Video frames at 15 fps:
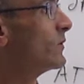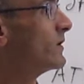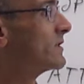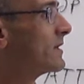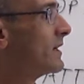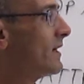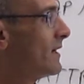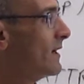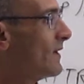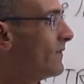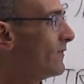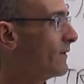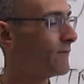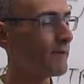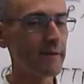which
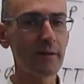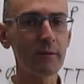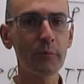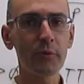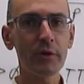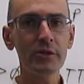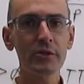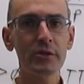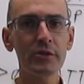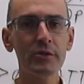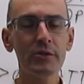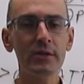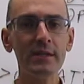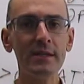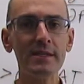the final
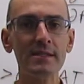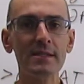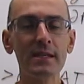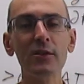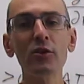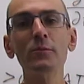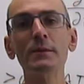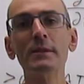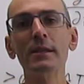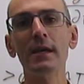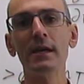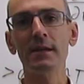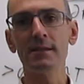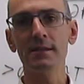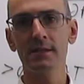pressure is a little bit
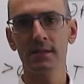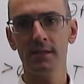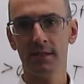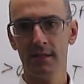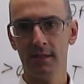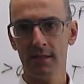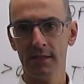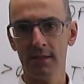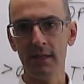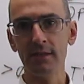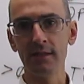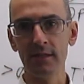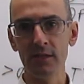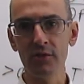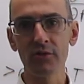less than
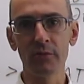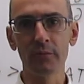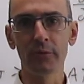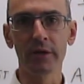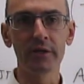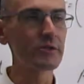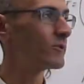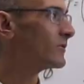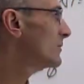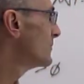the initial pressure.